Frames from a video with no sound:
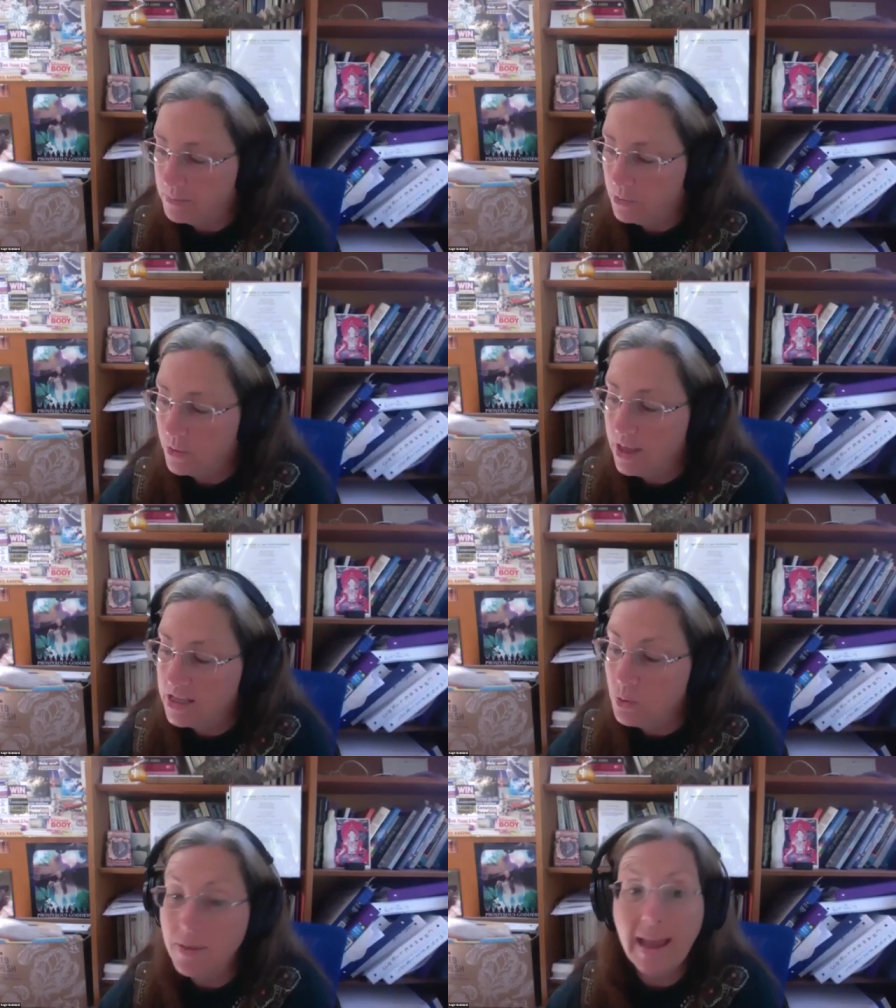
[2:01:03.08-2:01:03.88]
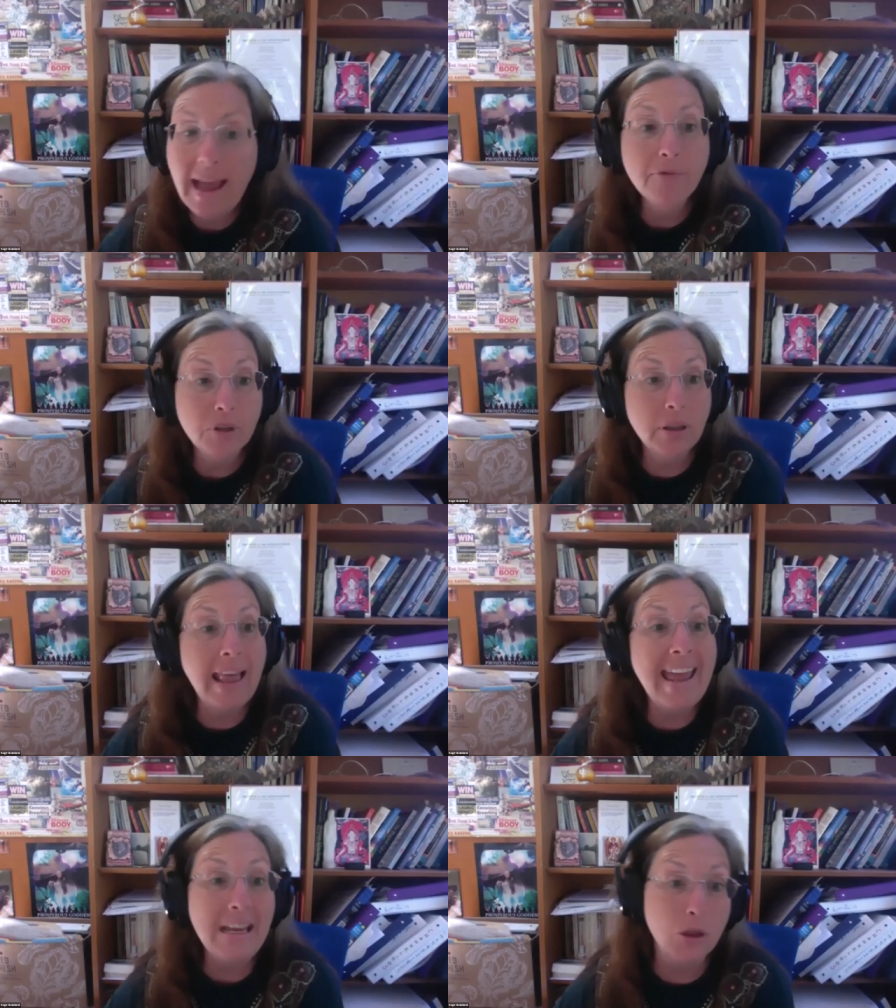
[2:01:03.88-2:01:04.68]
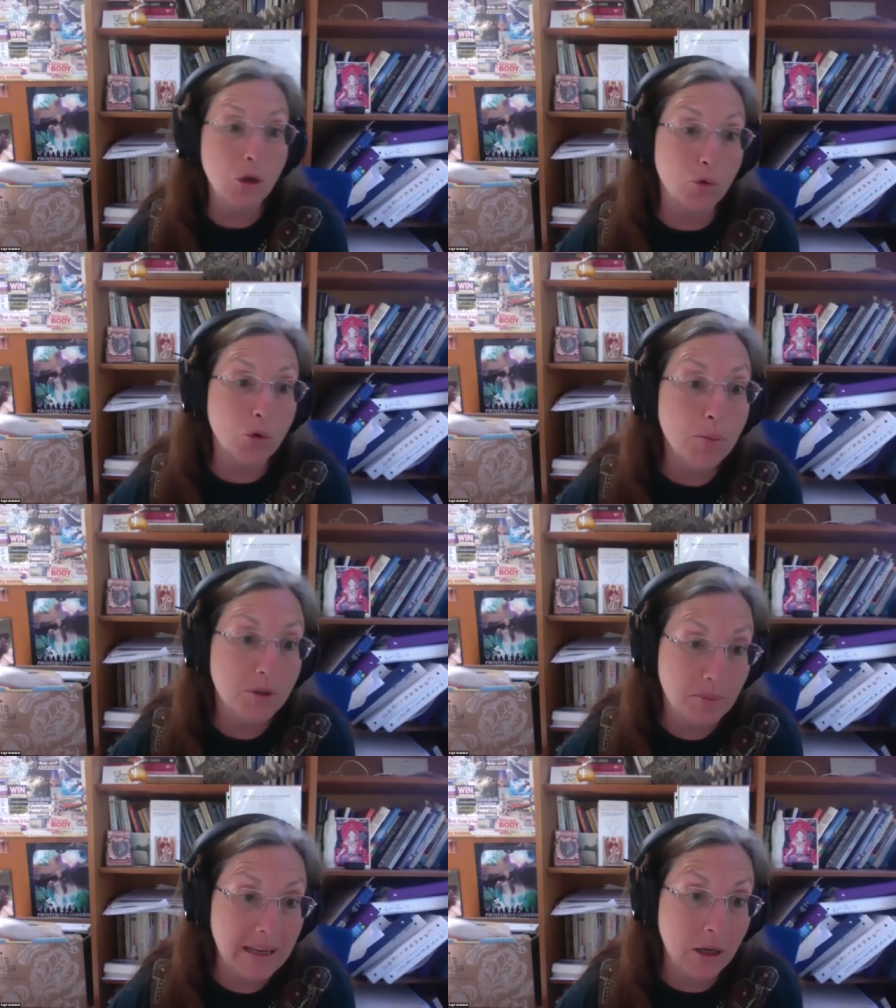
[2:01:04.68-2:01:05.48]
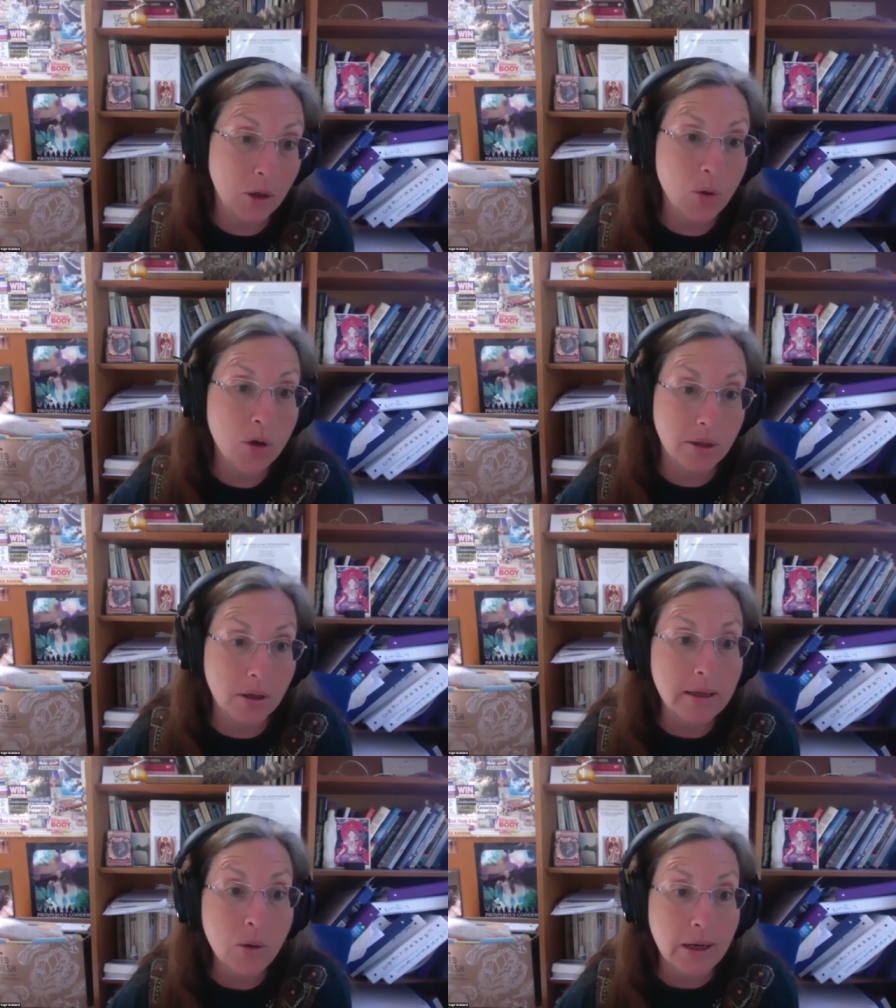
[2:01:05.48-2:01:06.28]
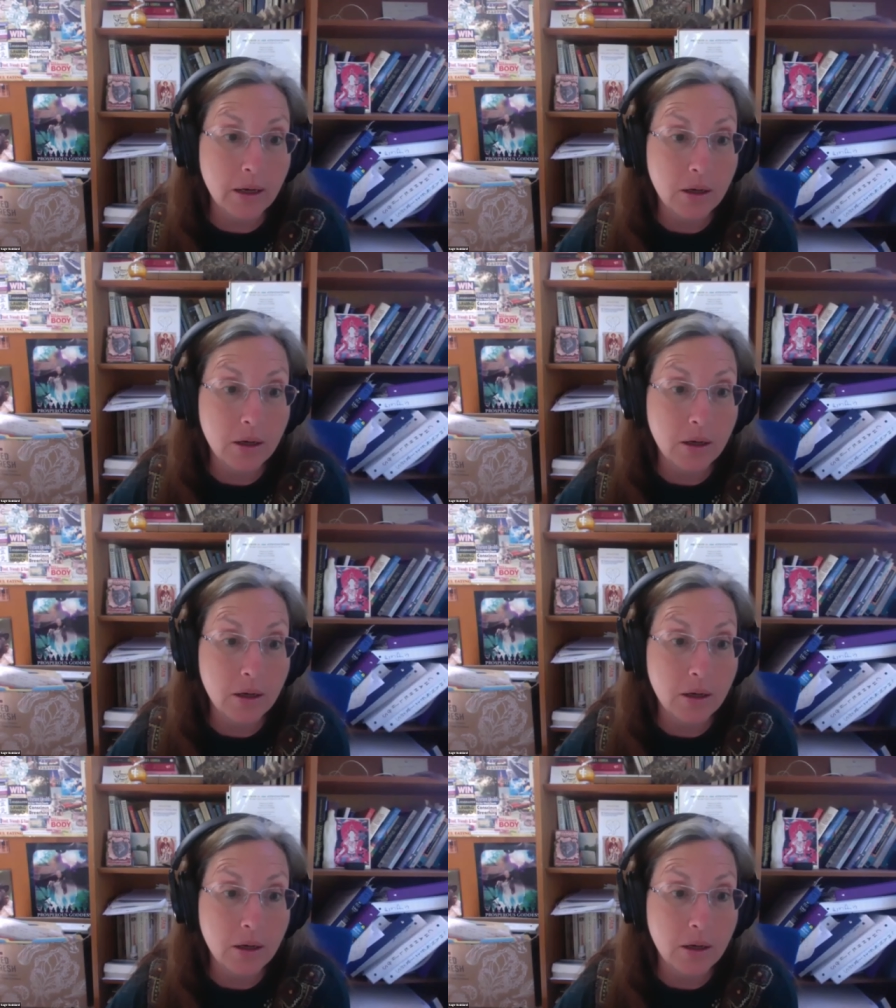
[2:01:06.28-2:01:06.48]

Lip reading: That's why they have to like the group to be included in the clearing.